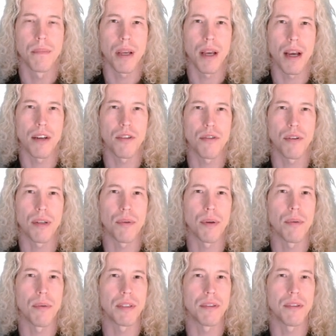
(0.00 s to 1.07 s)
Actually, we
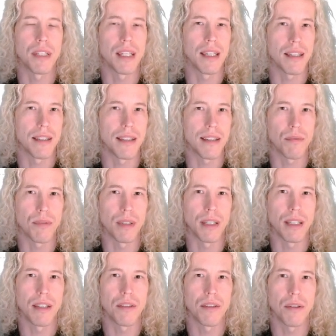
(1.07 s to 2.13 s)
want to delete this
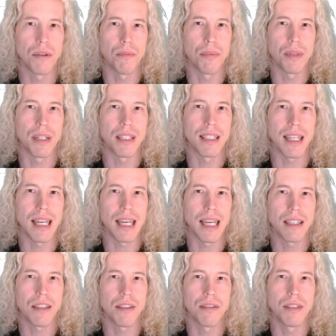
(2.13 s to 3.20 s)
one, so press
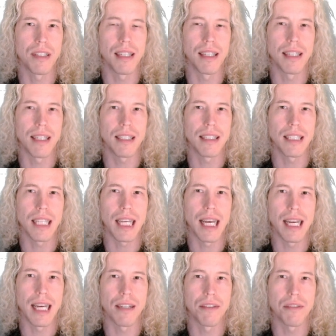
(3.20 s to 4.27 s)
X to delete
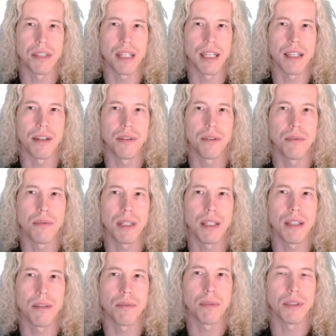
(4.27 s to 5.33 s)
and create a new
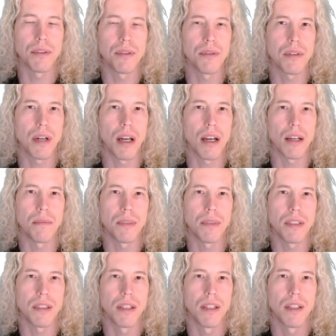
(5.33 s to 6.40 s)
one with 2
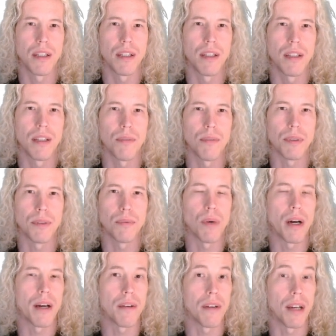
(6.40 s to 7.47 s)
columns with
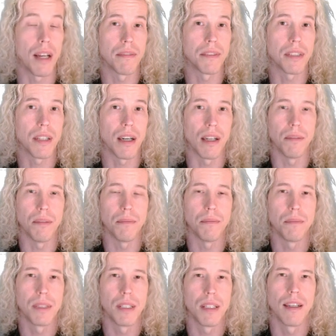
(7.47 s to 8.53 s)
wider left column.
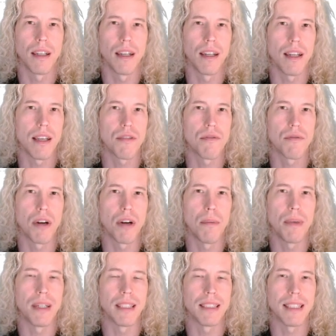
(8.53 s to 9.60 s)
Let's
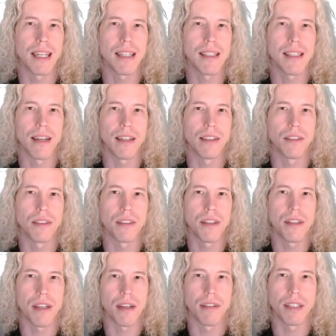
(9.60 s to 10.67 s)
drop a text editor
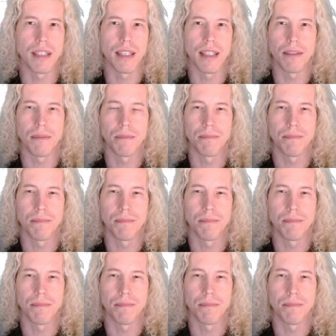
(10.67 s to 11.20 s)
there again.